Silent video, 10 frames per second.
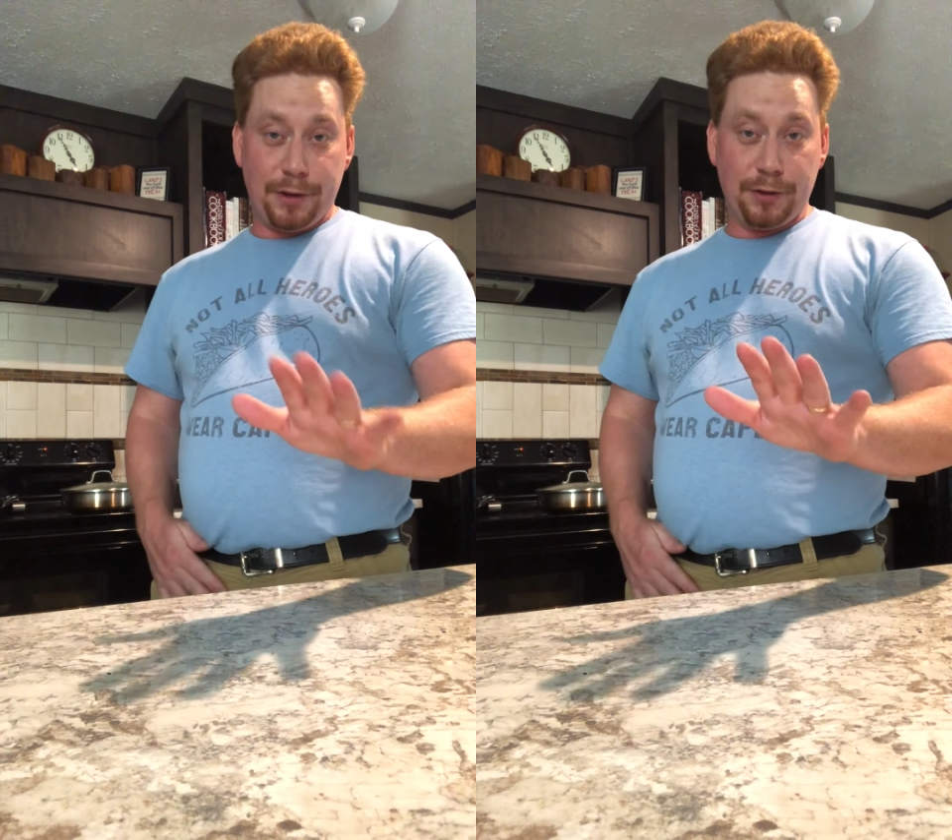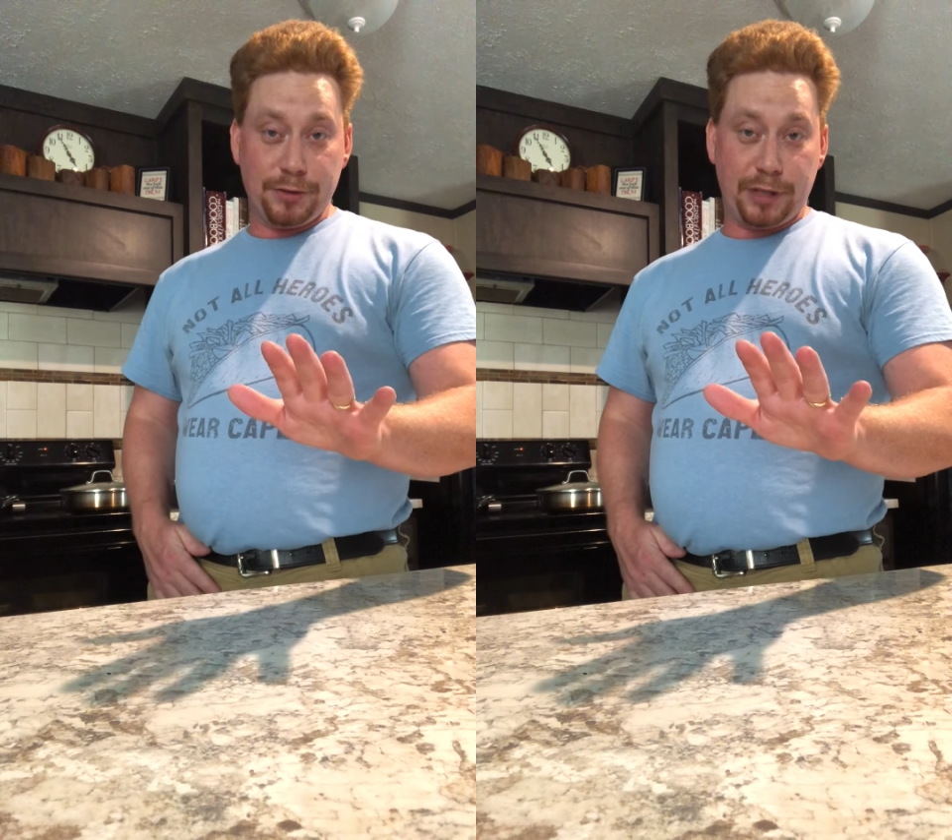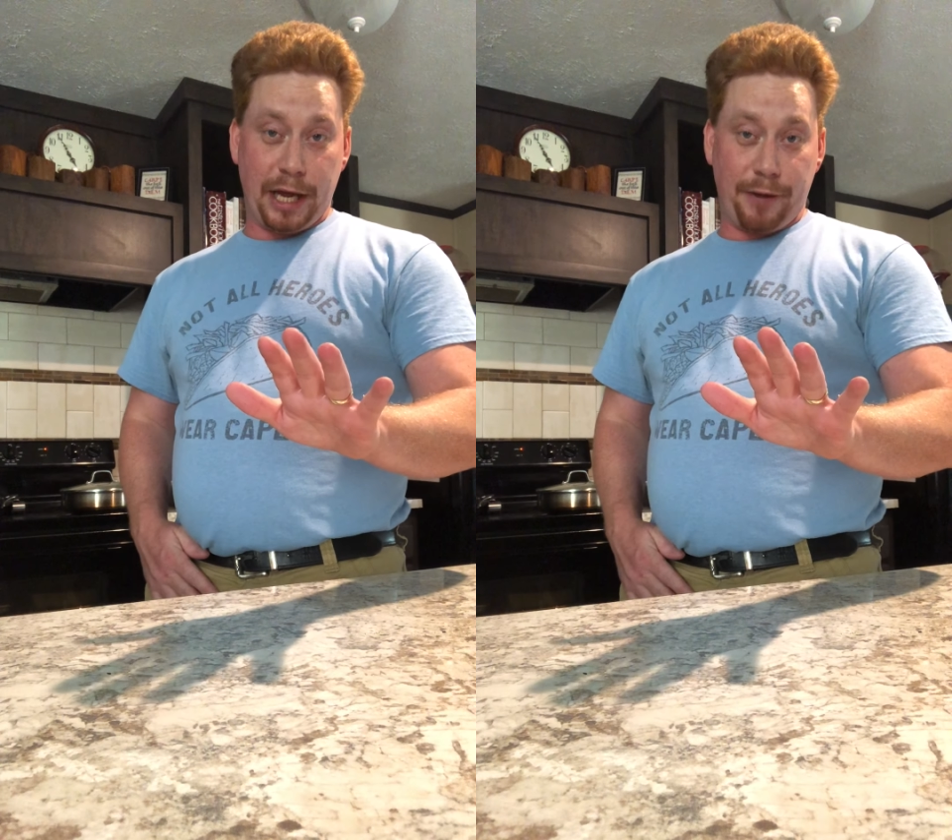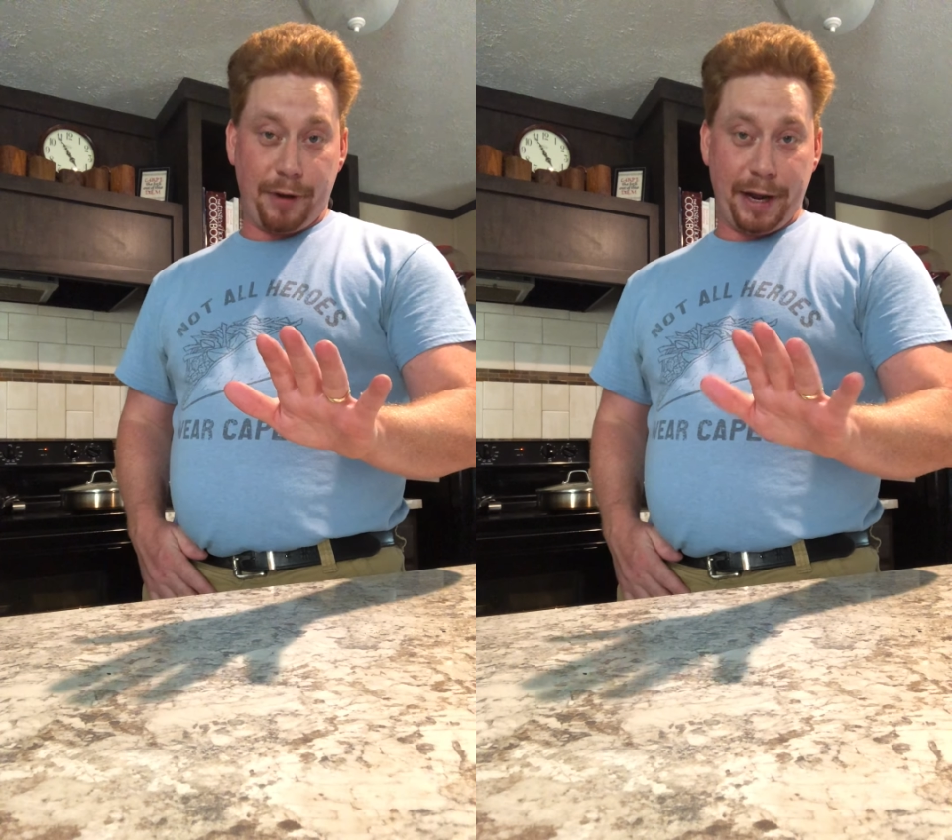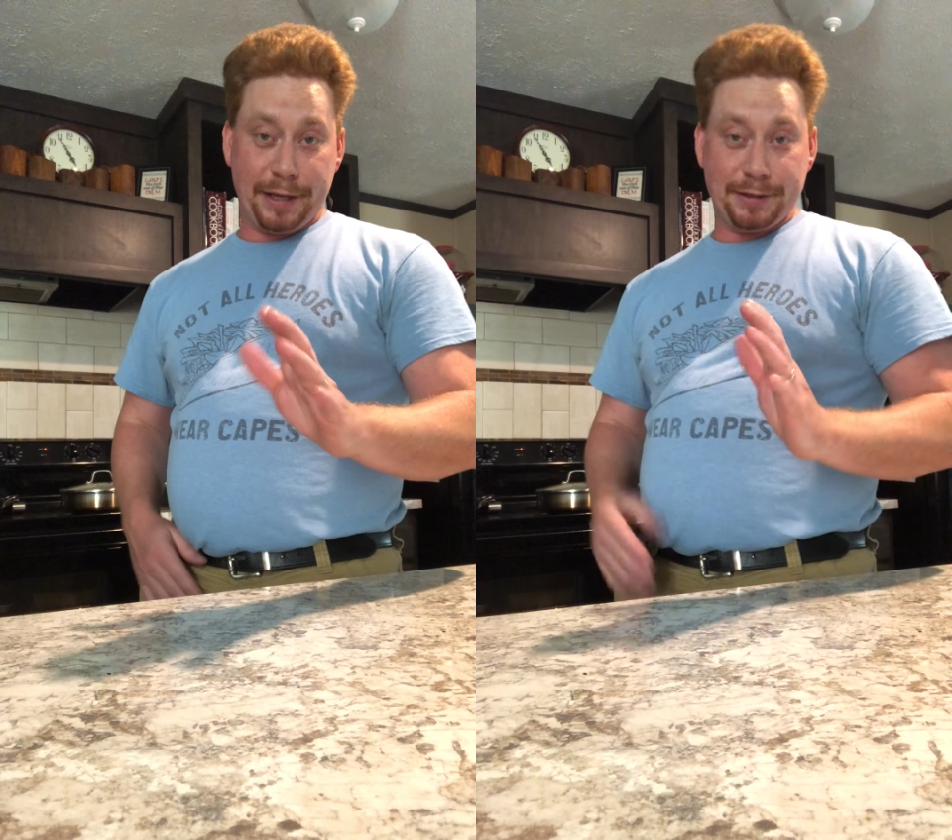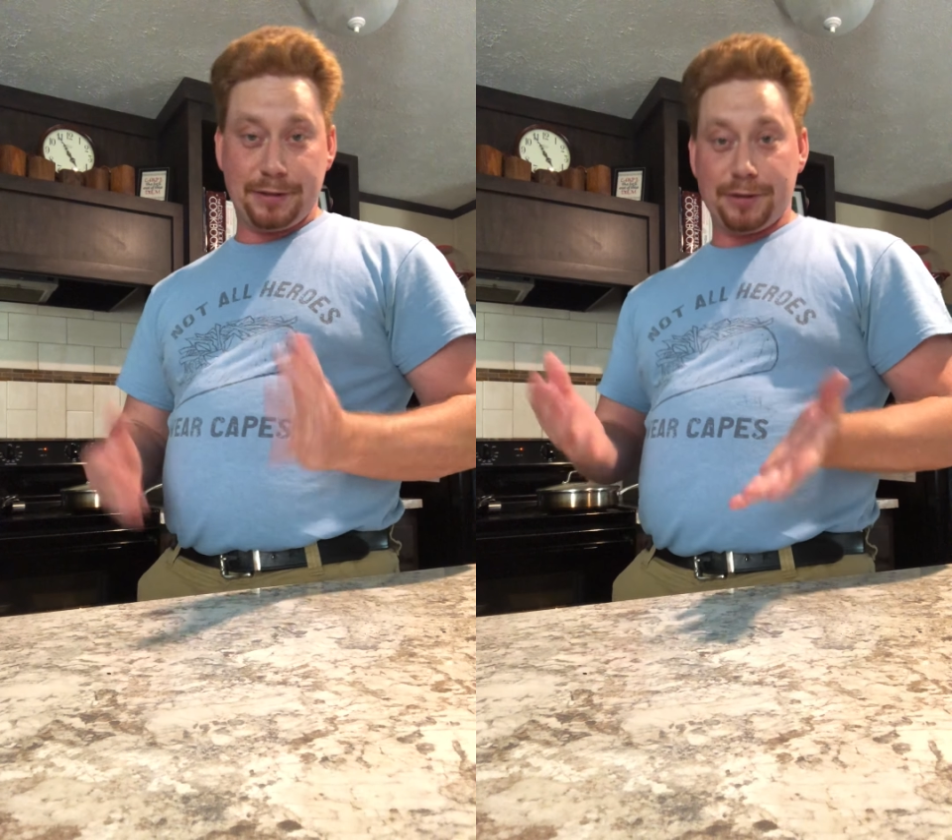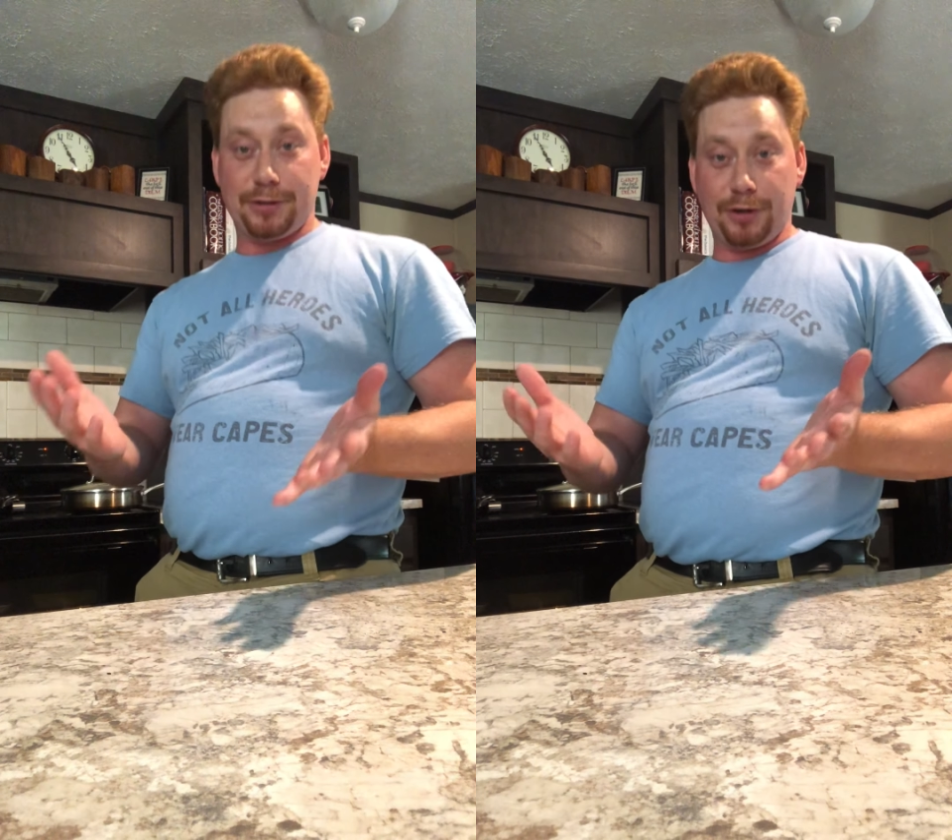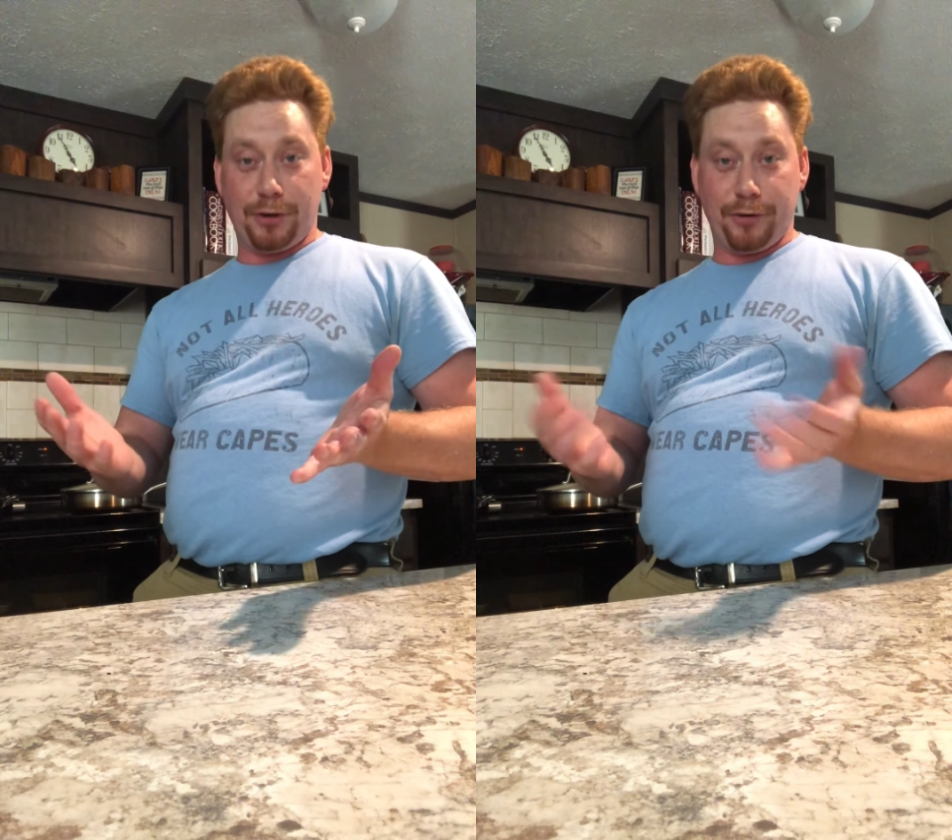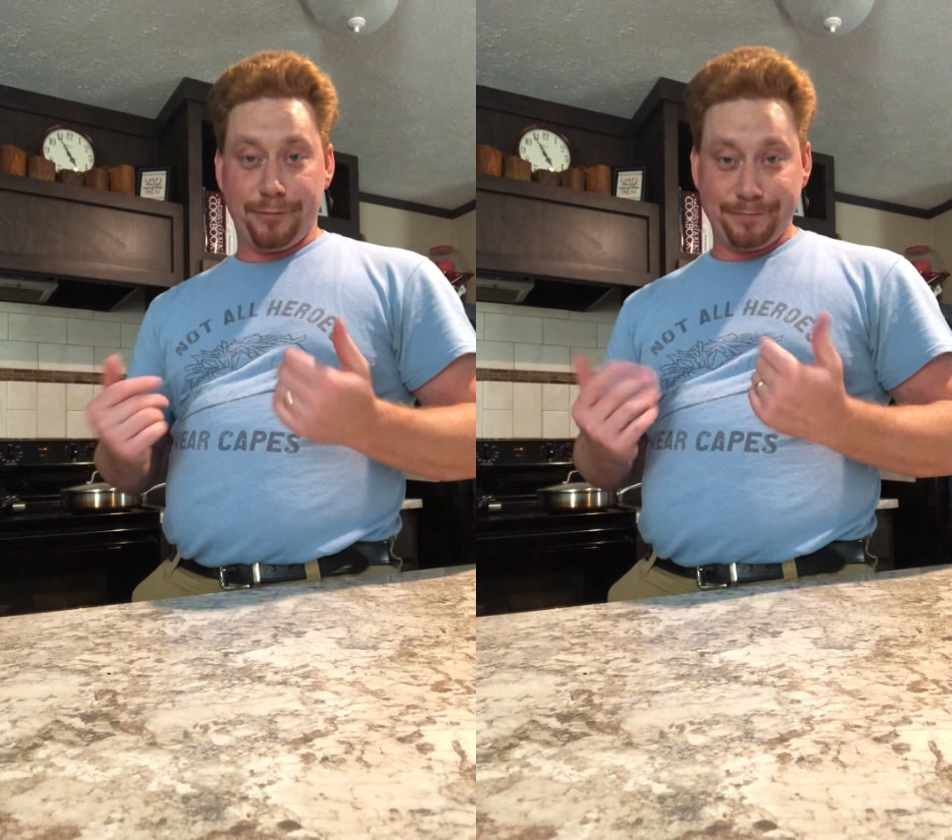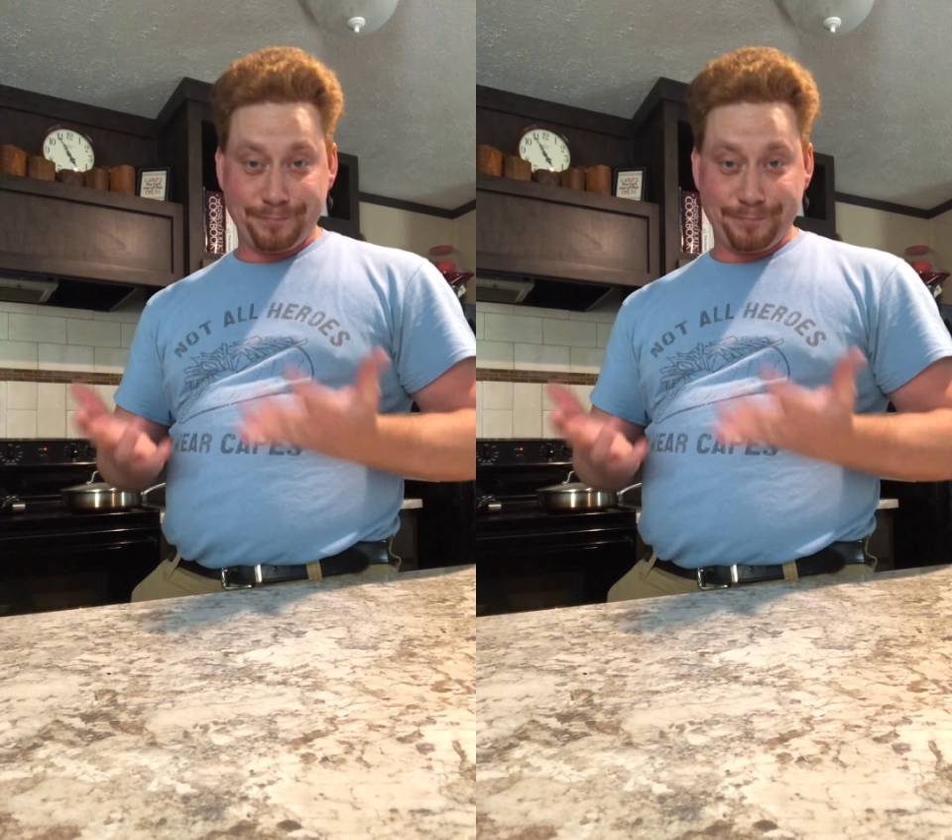there's Zatarans, so